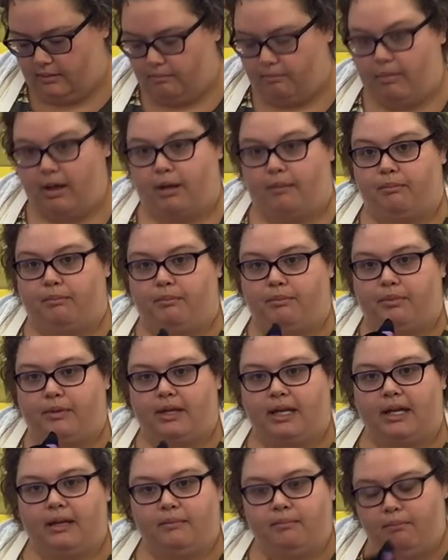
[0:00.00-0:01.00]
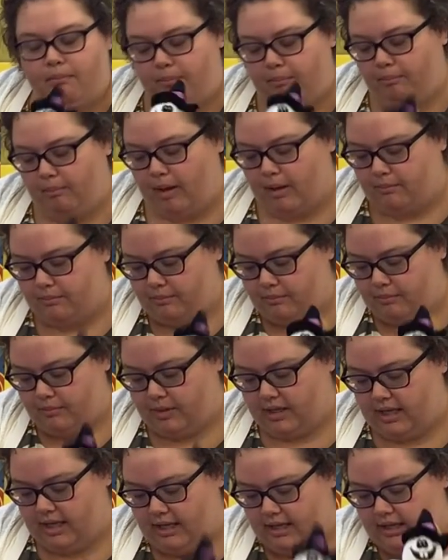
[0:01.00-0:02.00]
Pumpkin, pumpkin.
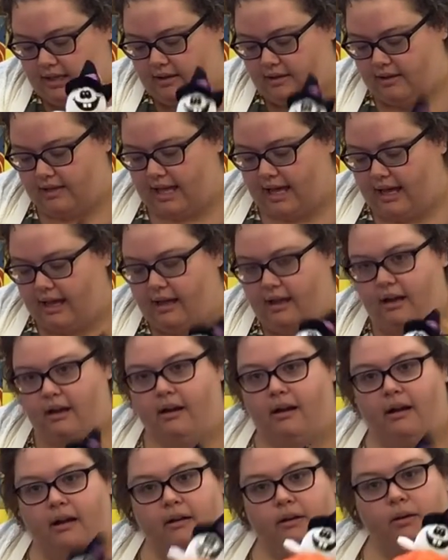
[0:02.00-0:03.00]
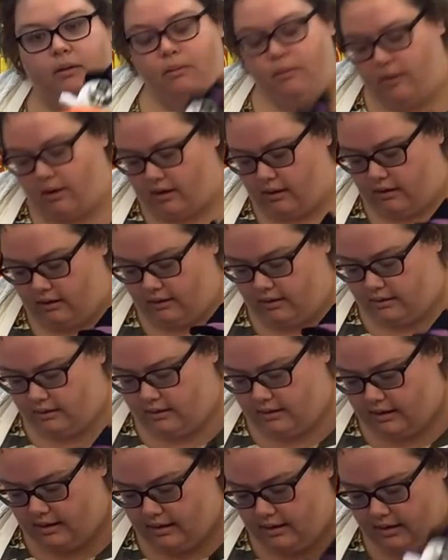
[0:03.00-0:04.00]
Pumpkin sat on a wall.
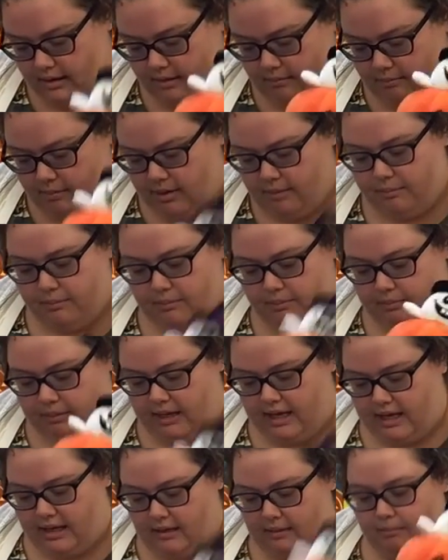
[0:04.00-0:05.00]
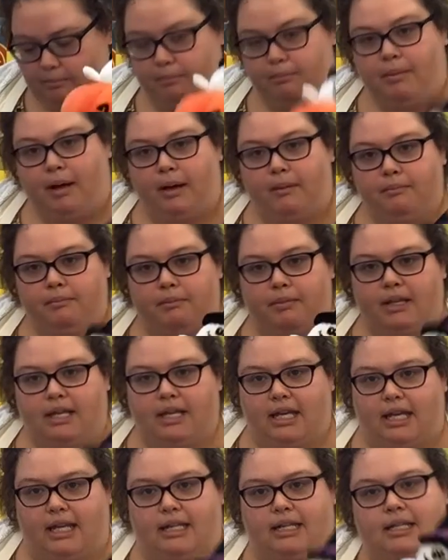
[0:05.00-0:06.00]
Pumpkin,
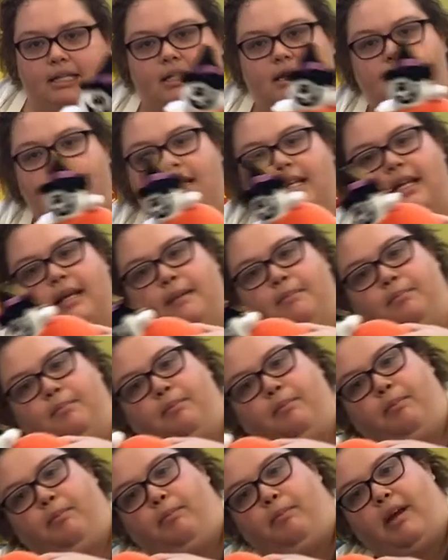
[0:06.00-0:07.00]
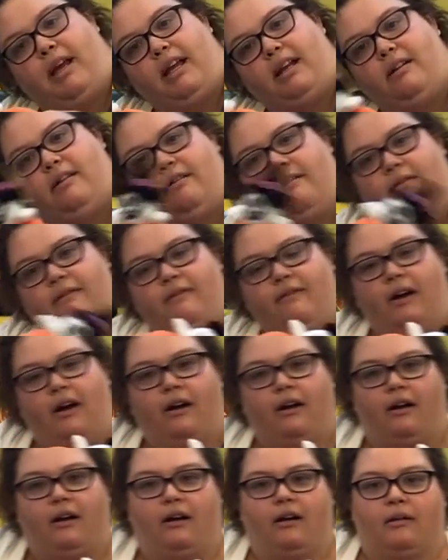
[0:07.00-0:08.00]
pumpkin, tip and
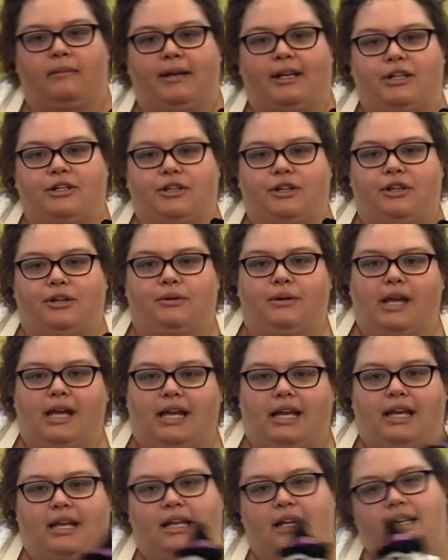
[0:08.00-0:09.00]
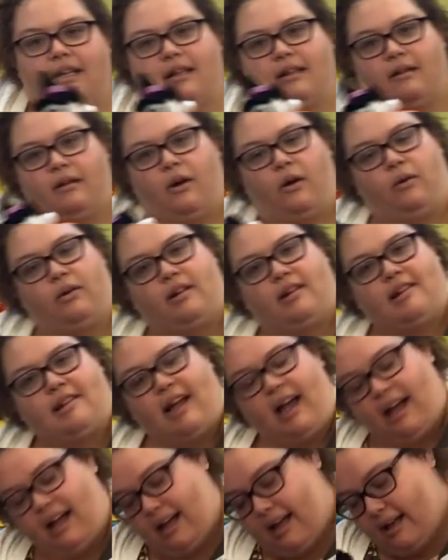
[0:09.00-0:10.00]
fall. Make sure you go to
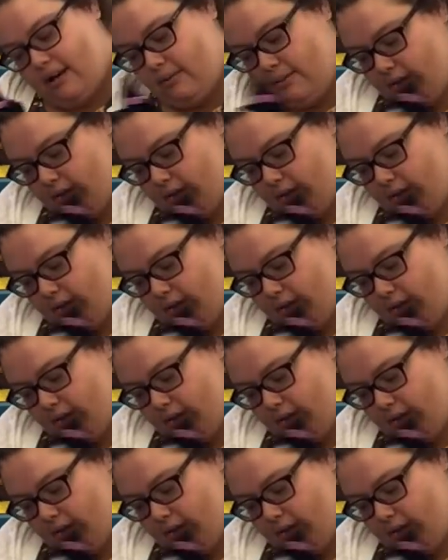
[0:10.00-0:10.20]
side